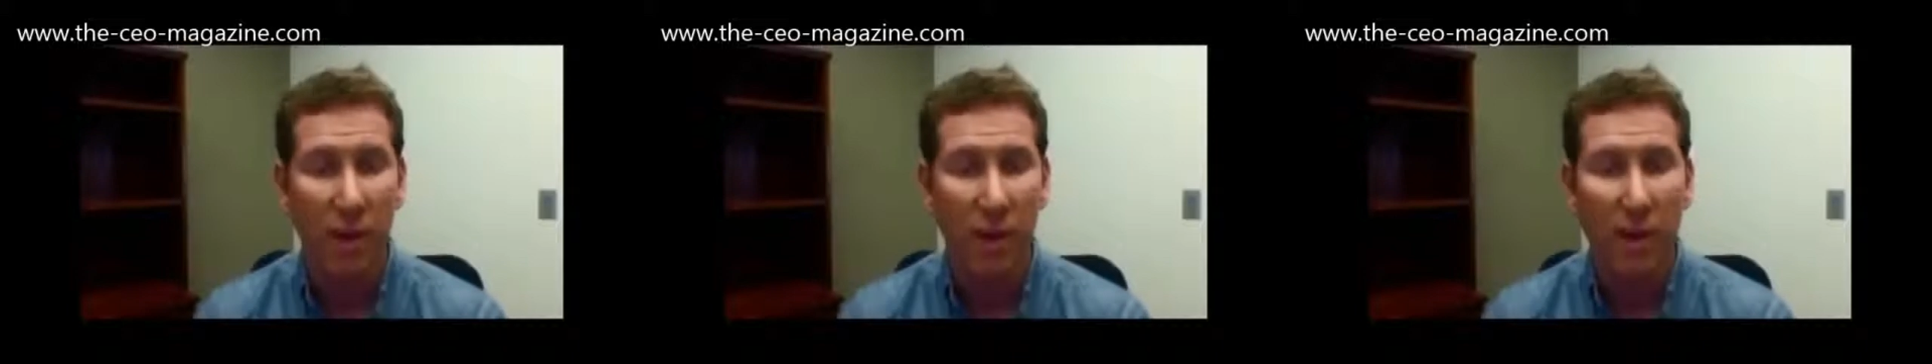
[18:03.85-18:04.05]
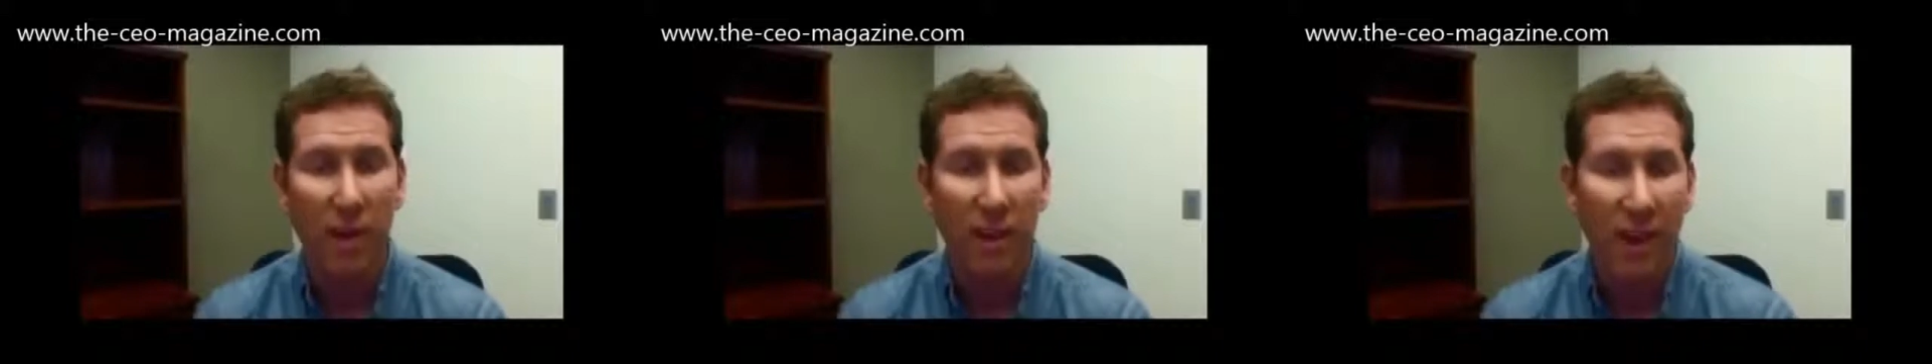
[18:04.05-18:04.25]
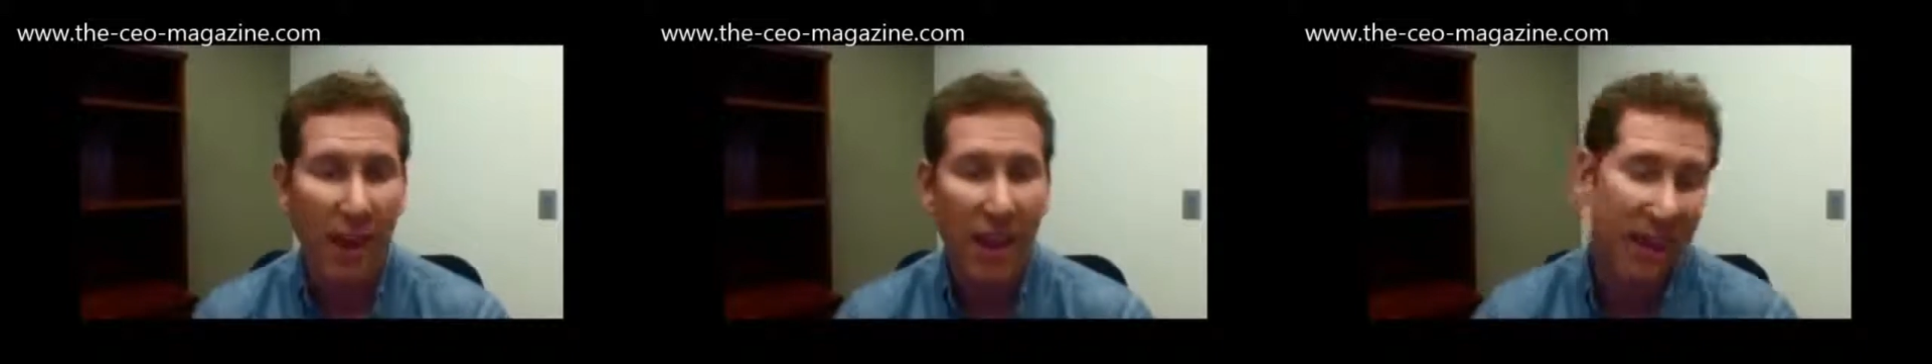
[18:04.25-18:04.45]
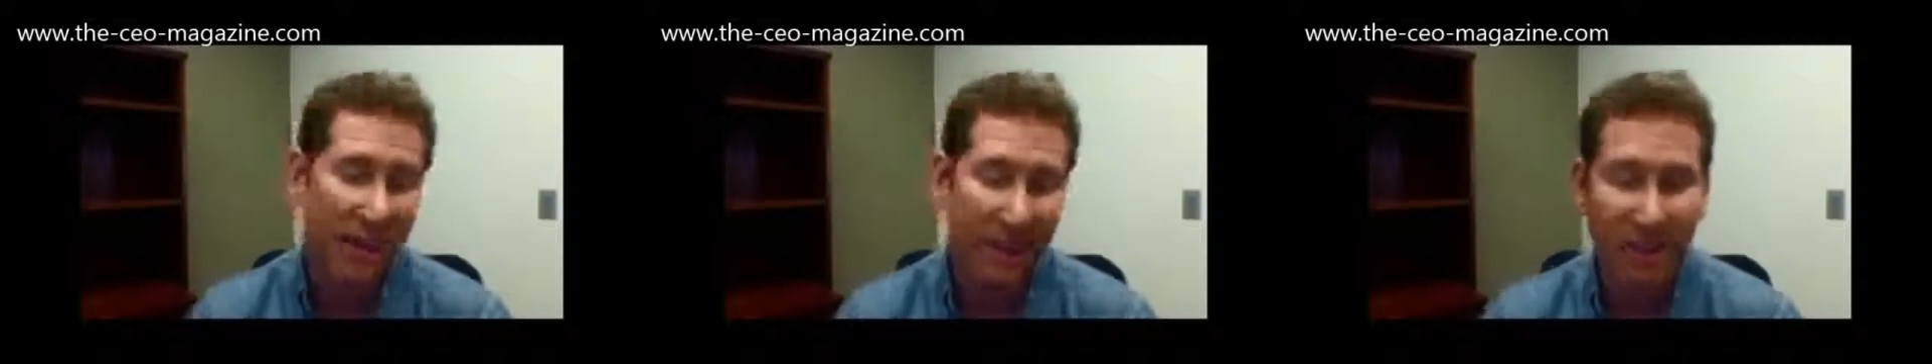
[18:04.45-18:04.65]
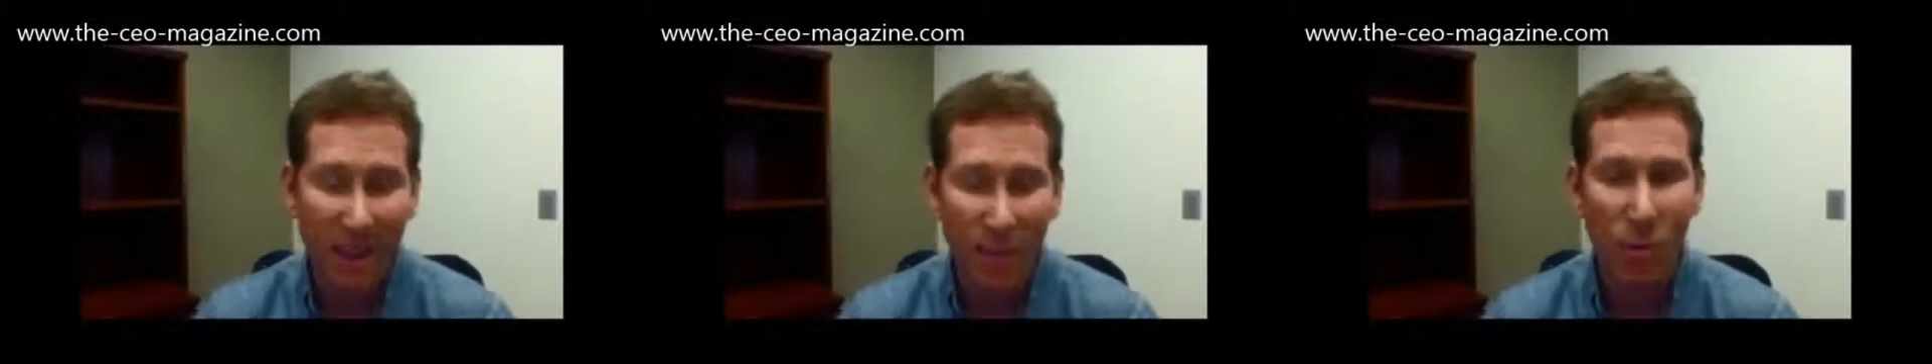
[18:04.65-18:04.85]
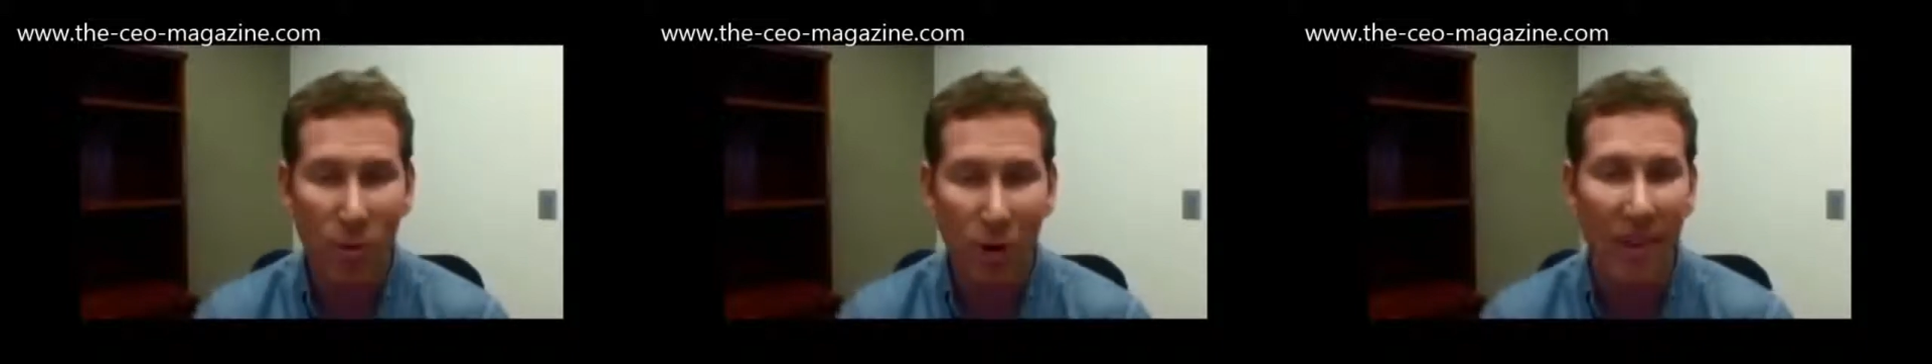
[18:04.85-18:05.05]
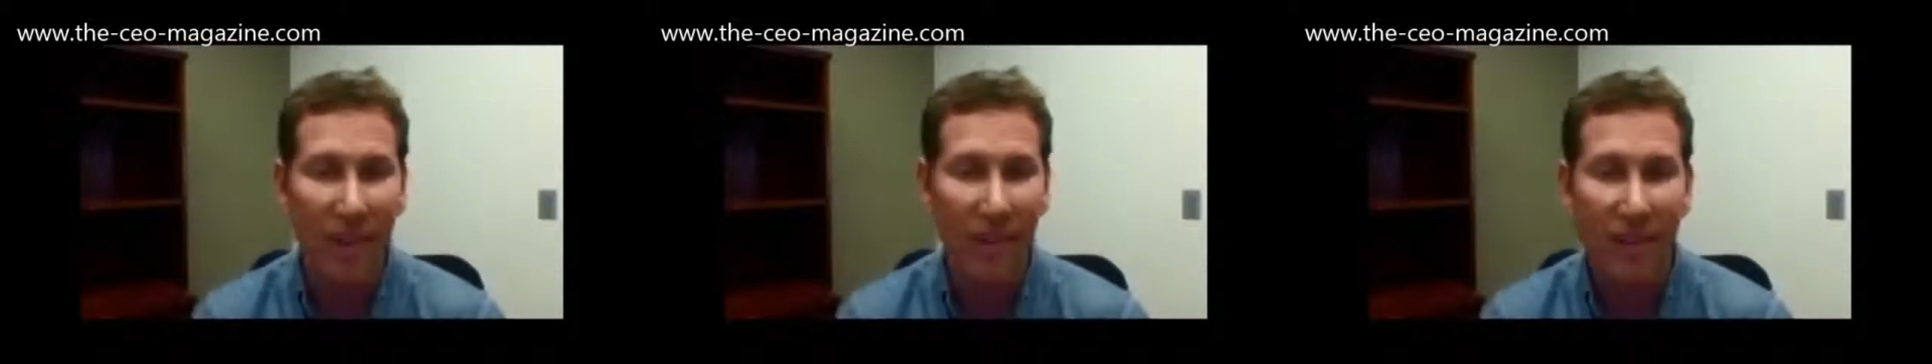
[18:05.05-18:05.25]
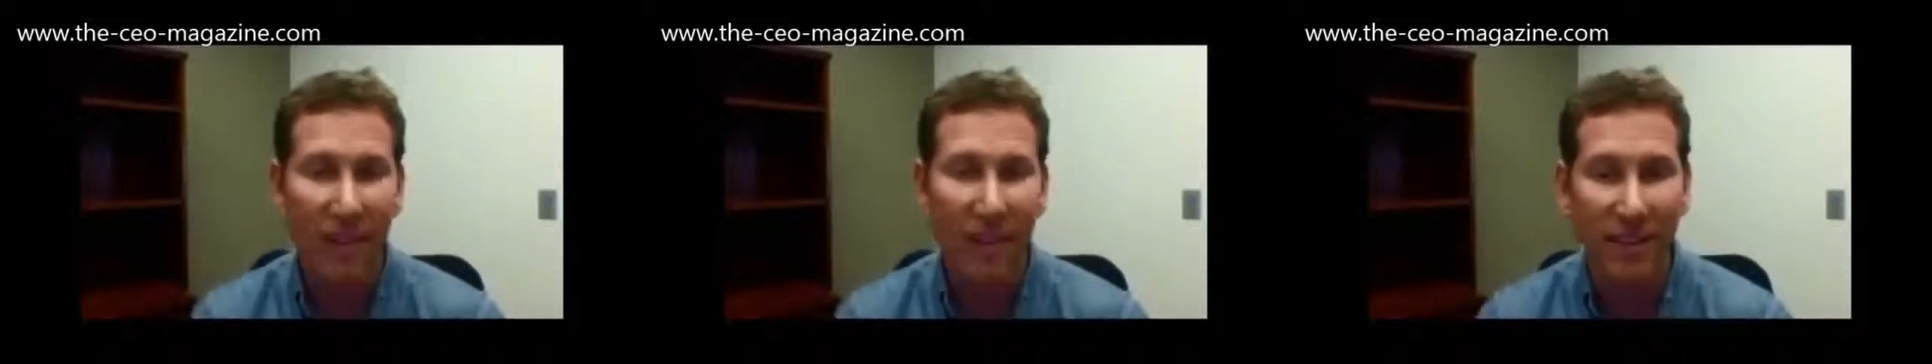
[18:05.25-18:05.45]
doing, and they were
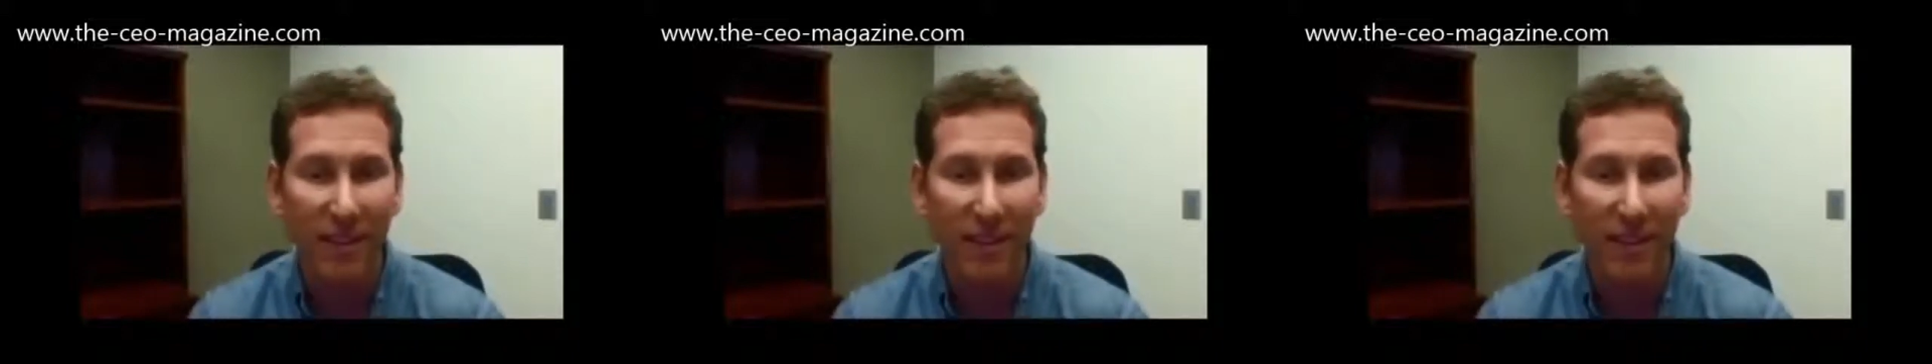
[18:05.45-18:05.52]
right.